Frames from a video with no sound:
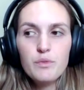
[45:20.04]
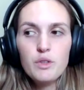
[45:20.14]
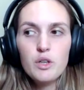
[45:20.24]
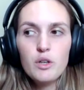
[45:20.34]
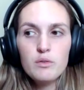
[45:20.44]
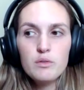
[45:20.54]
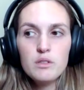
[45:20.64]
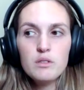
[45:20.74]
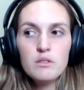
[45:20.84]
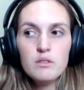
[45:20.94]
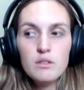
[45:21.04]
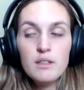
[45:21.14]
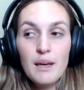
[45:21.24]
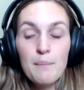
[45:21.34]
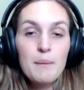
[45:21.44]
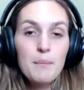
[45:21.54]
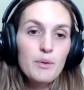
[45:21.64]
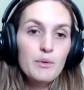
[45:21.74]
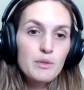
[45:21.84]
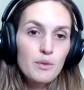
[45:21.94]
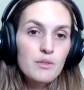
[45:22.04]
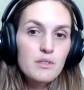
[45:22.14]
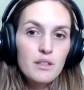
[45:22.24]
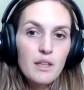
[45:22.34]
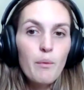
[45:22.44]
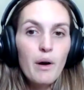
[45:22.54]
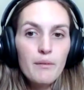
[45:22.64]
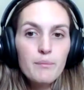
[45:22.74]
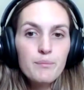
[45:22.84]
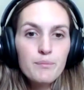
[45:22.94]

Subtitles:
you know, get people the results that they want.